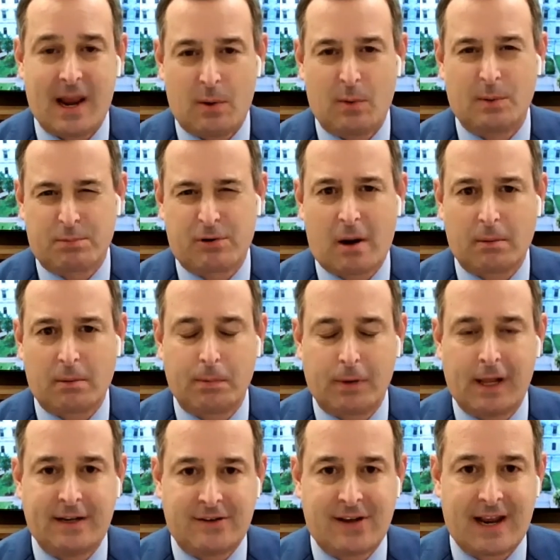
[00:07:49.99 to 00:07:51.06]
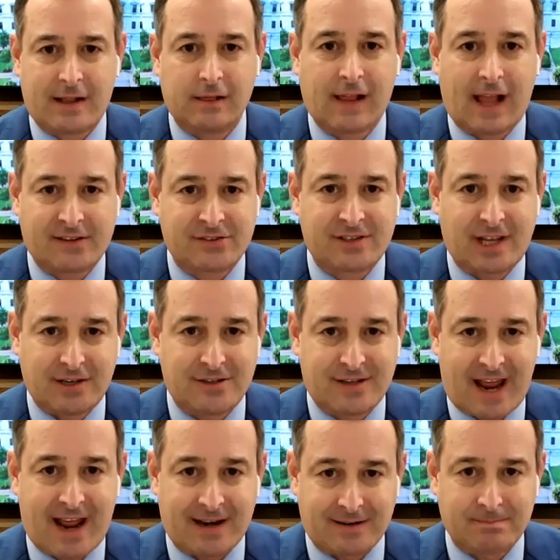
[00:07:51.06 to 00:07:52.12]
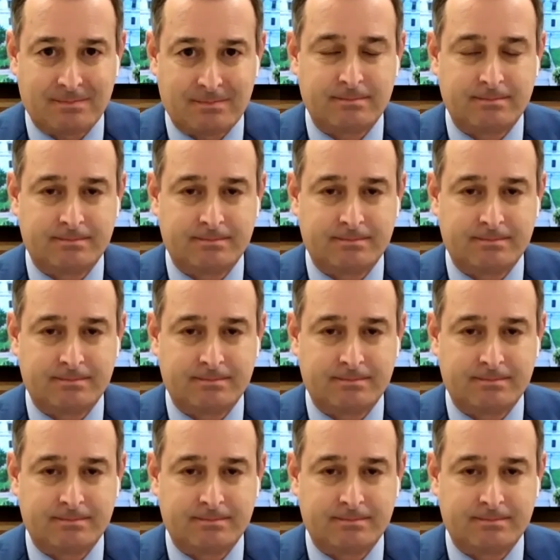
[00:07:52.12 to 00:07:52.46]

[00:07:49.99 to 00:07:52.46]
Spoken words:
It would probably take less than 10.